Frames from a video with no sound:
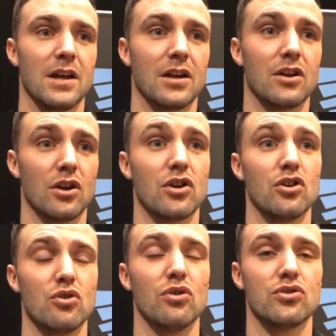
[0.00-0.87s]
I
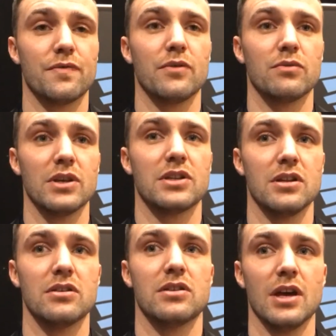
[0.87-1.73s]
could go the full
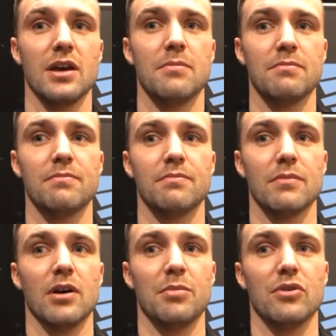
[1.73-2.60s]
distance.
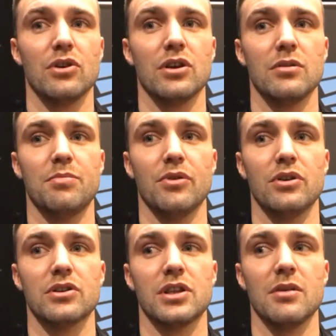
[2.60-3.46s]
I'll be looking to put
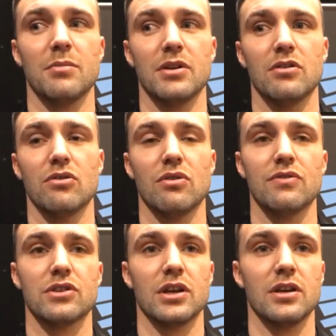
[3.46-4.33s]
on a statement. You know,
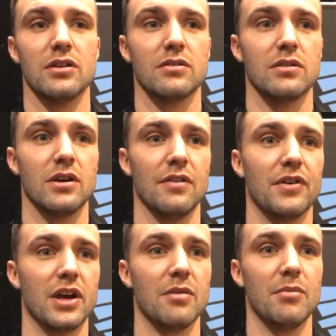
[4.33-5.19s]
obviously,
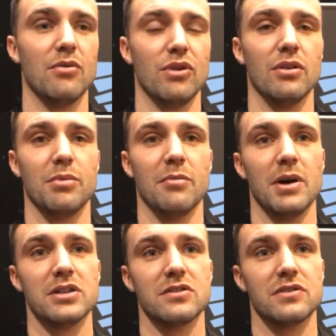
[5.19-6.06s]
if I get him out there, it'll be a
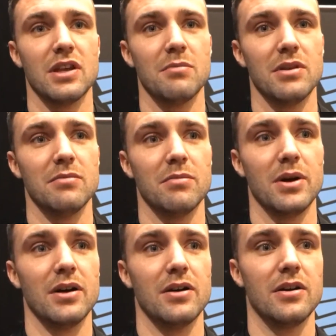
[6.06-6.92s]
massive statement.
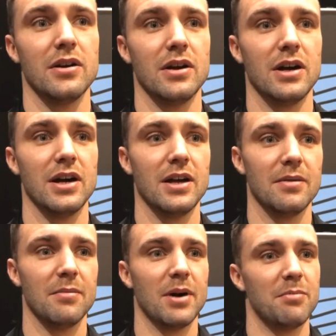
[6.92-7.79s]
But
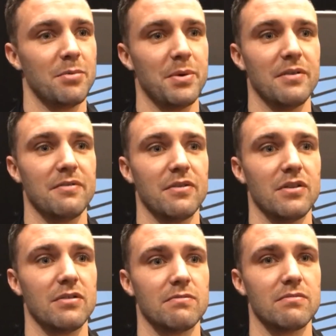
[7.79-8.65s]
I'm preparing
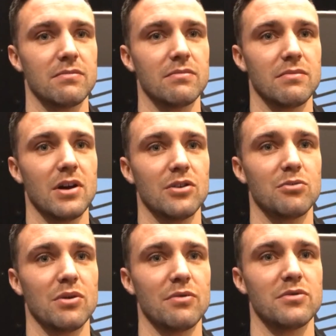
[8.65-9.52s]
for a
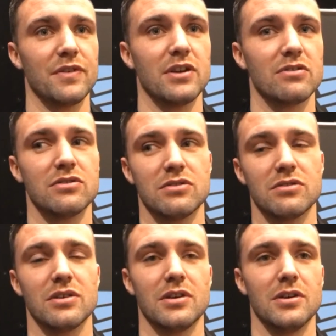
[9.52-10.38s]
hard 12 rounds fight
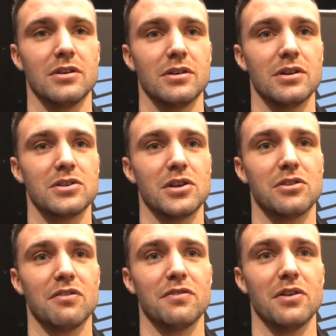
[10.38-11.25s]
because this is a
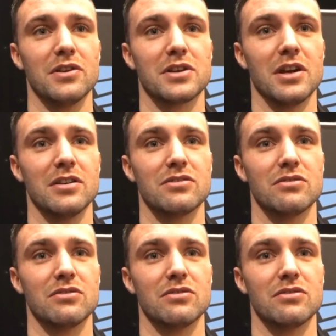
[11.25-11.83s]
tough nut, this guy.